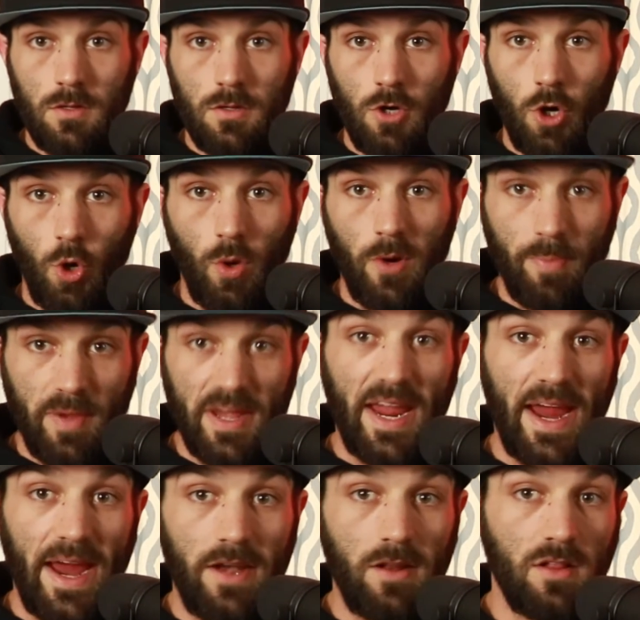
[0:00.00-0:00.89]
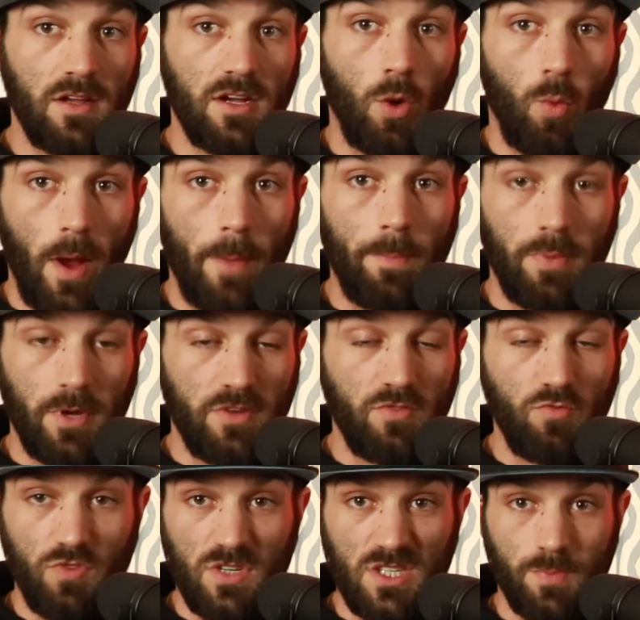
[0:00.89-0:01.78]
who would be handling a
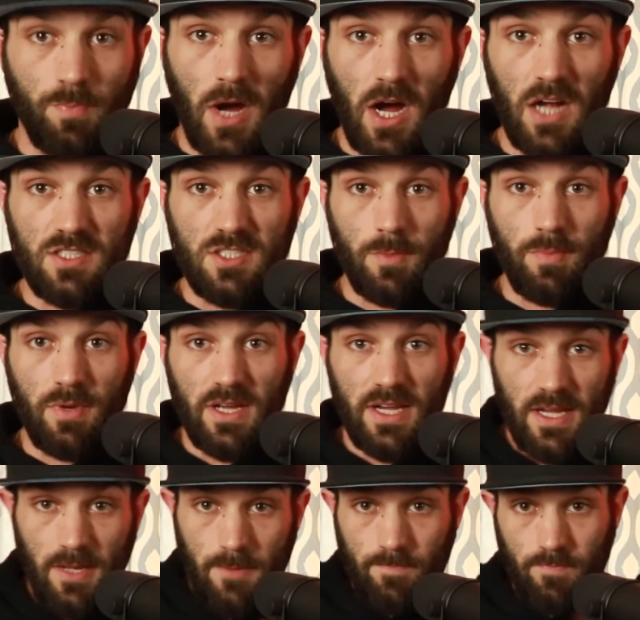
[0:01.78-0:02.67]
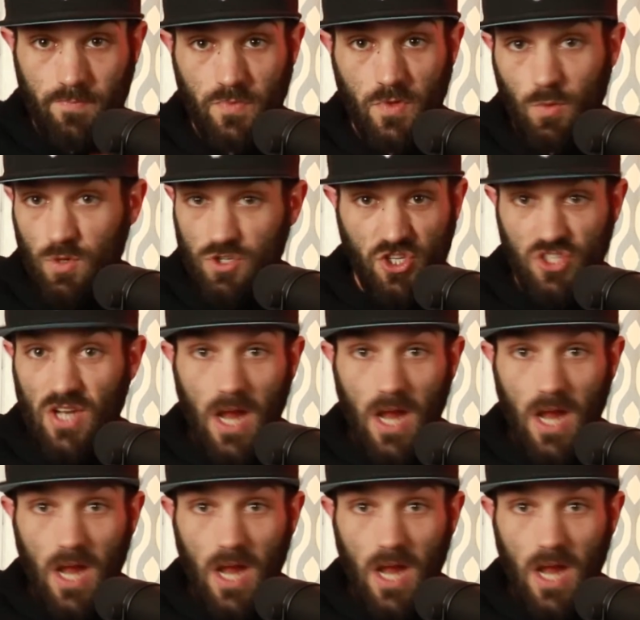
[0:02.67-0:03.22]
weapon responsibly, which is